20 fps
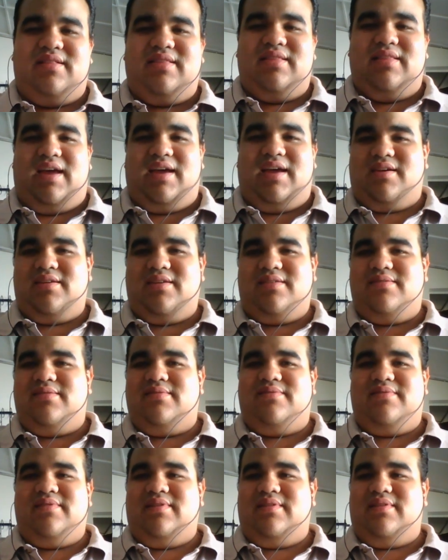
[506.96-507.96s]
like
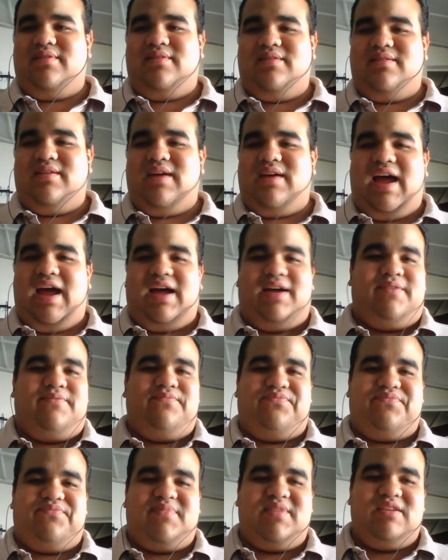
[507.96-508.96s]
uh, I'm,
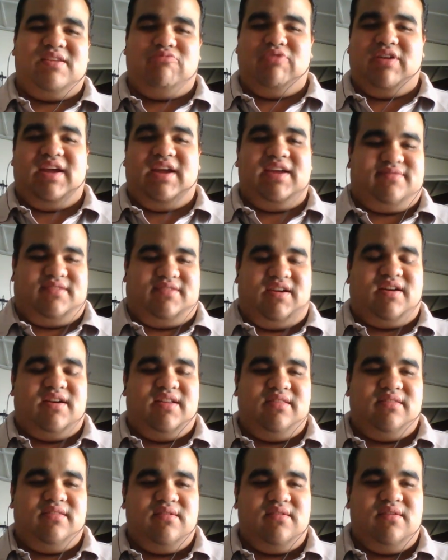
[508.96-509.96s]
when I
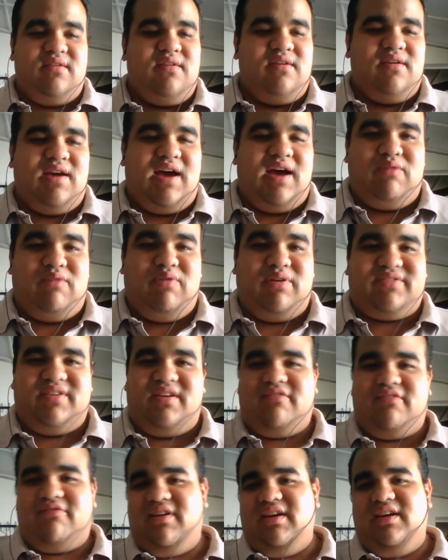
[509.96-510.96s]
started I was
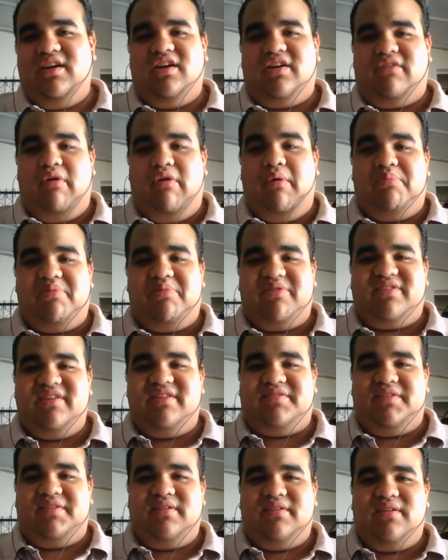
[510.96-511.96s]
in a really horrible
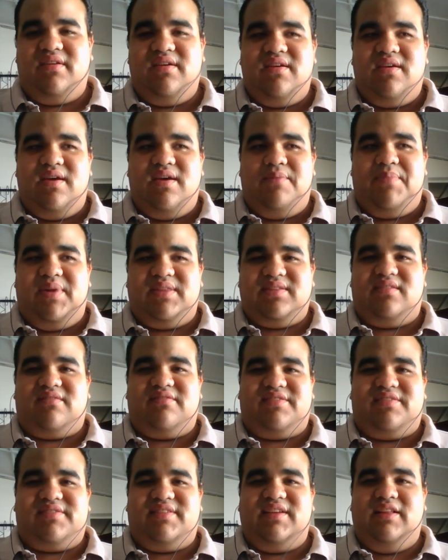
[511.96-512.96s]
position but there
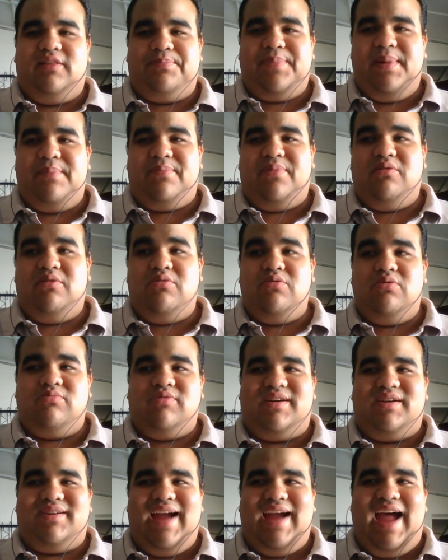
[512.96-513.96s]
were still people who
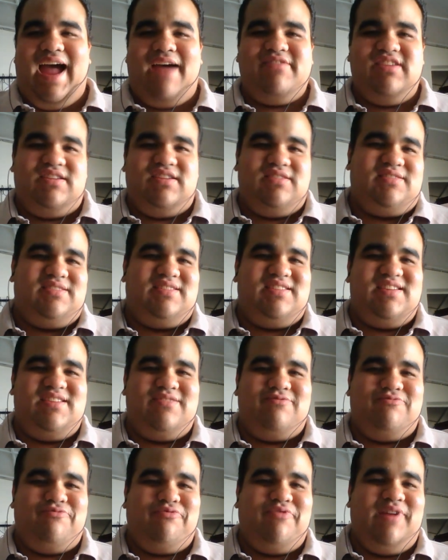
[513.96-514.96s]
were having it
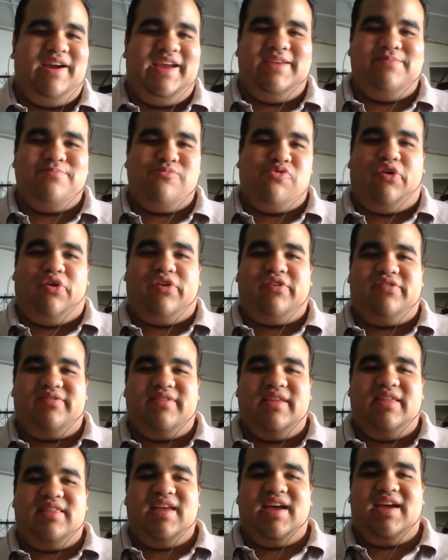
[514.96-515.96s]
way worse
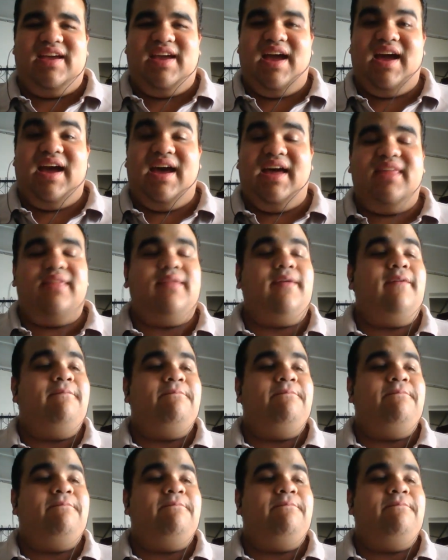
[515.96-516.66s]
than I had.